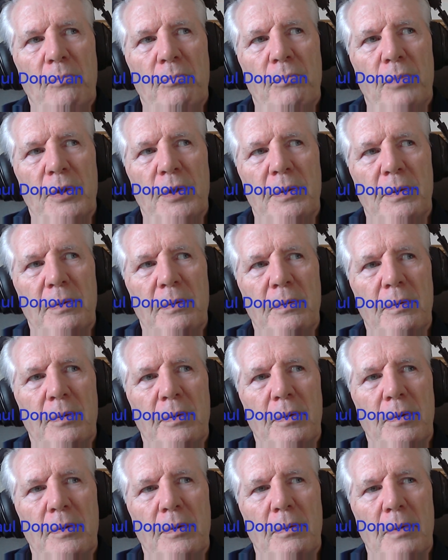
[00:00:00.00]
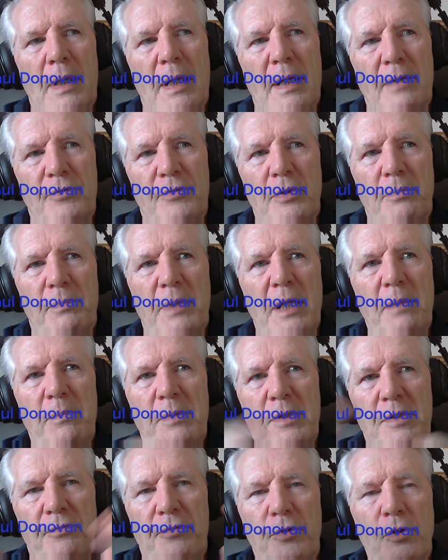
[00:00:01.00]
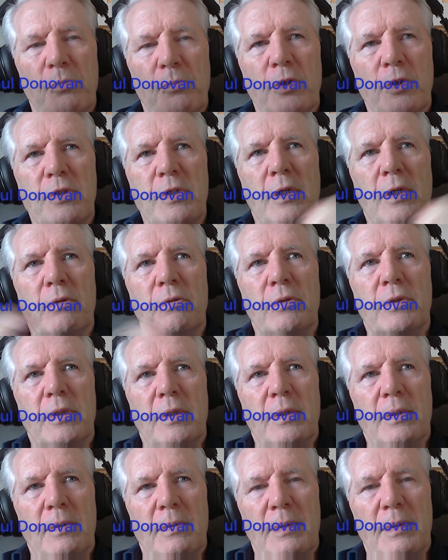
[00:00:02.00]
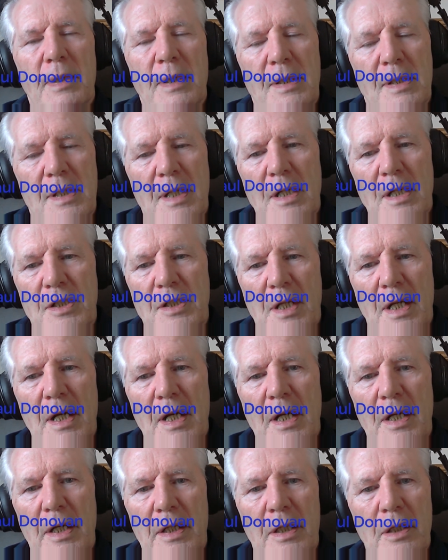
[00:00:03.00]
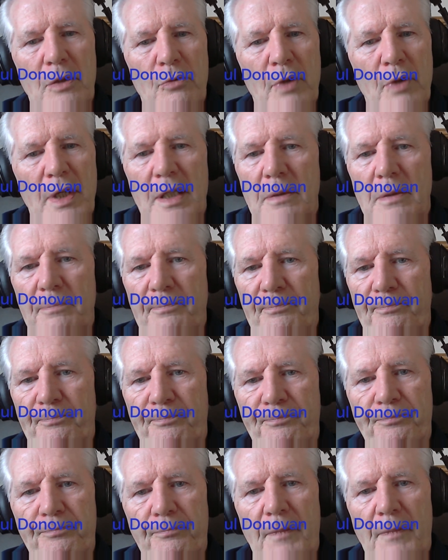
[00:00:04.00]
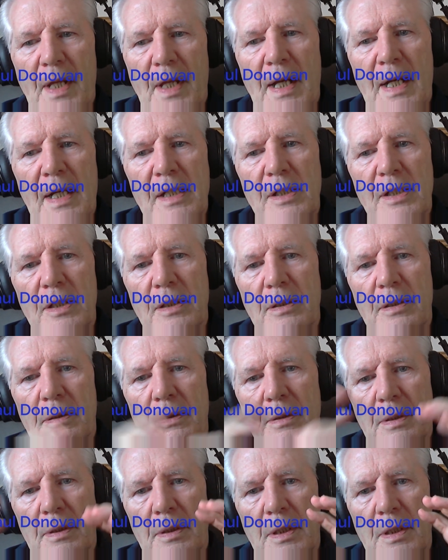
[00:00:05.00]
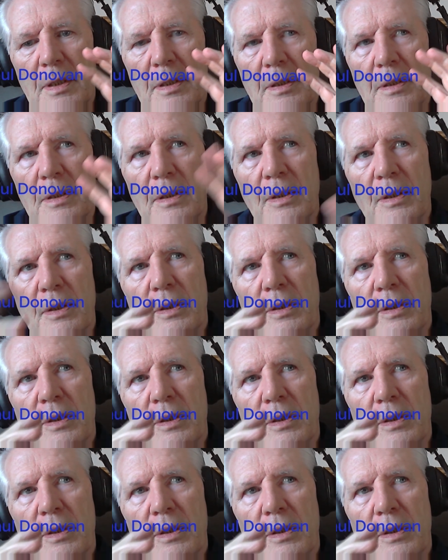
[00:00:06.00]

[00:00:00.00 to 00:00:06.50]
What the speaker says: But after a baby's a few months old, it starts to learn it can wriggle, and the